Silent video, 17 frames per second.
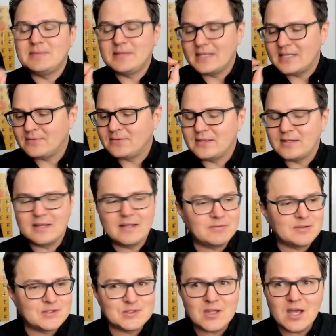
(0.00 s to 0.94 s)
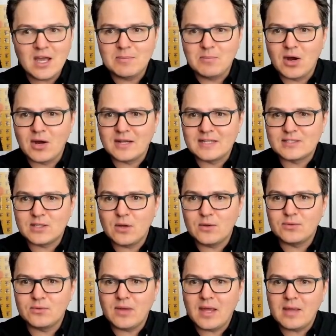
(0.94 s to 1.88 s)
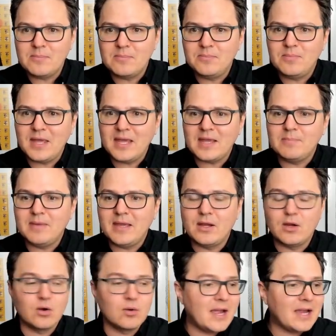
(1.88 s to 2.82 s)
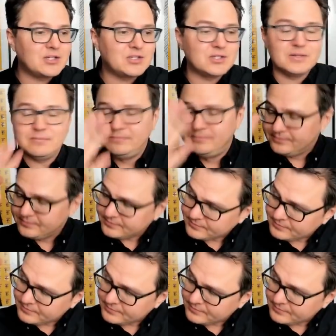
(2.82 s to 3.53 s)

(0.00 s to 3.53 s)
Because if the stock markets go through a big, big correction,